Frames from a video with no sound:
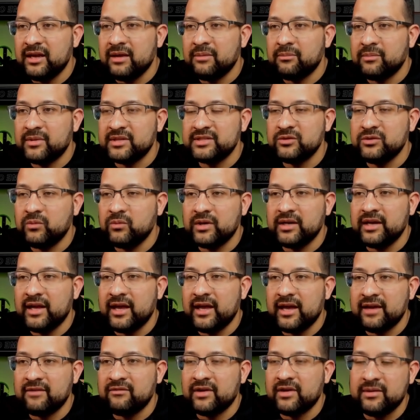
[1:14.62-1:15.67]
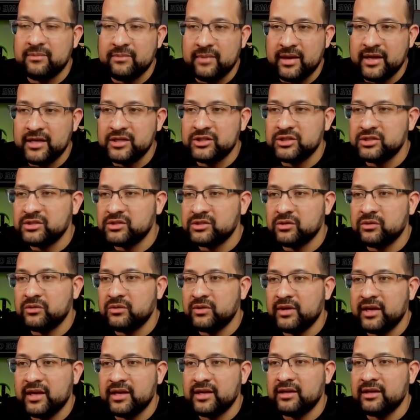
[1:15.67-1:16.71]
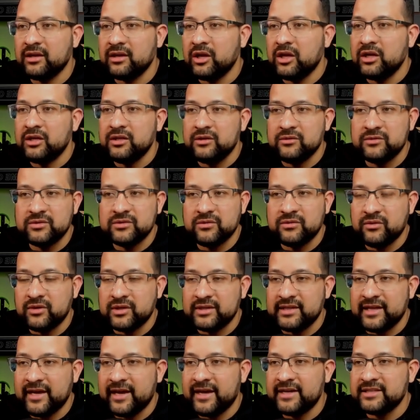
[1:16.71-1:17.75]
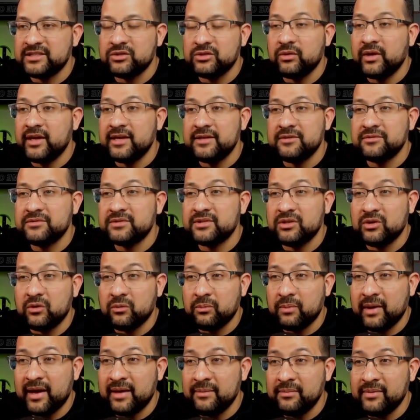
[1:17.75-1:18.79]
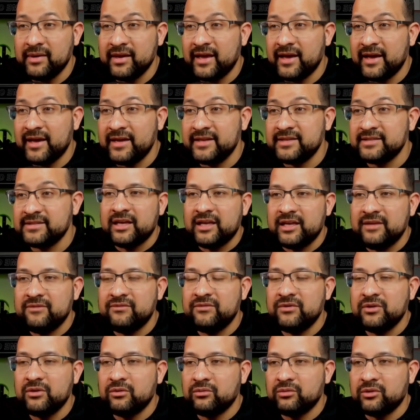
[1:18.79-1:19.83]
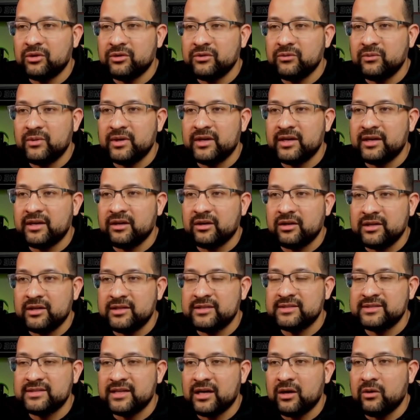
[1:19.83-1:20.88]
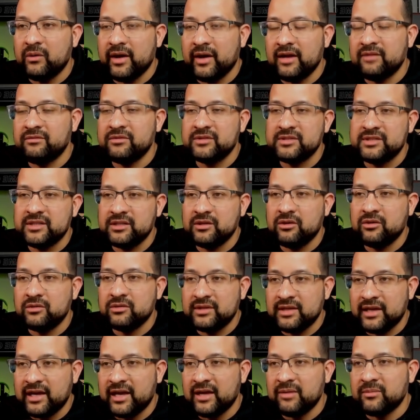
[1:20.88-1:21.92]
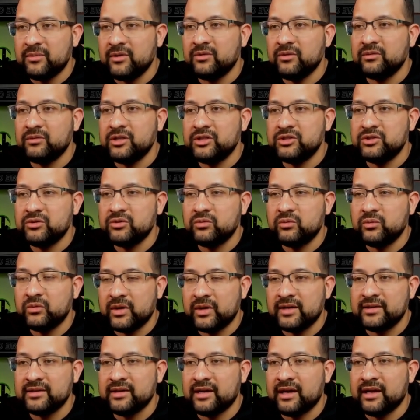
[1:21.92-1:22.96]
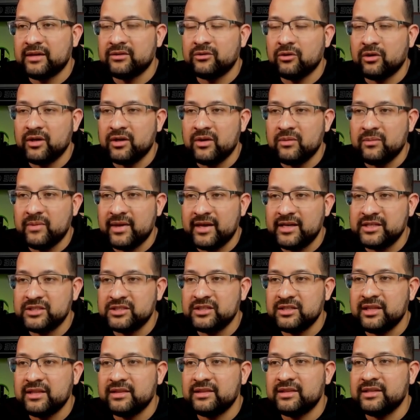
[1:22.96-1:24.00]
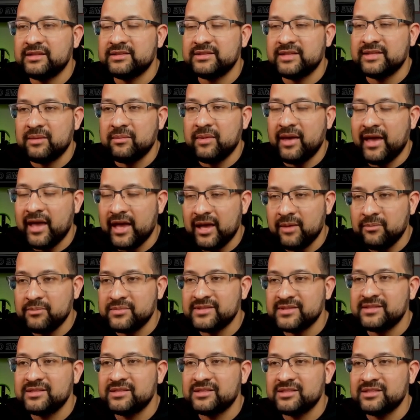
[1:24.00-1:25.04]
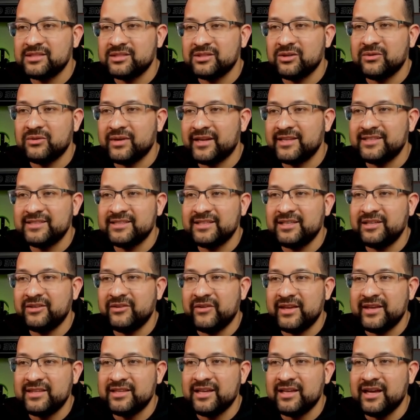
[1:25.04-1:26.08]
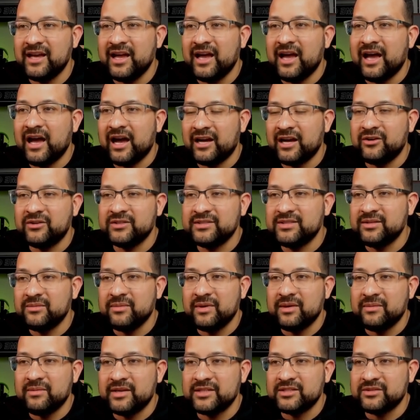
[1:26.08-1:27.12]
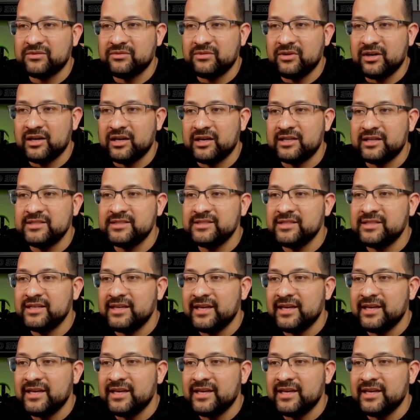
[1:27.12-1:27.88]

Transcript: but you want to have an image, so you can use it for that. You can use in your pipelines. If you don't want to install every single time you need to run a Docker image, the same apps. So let's create a custom image for us,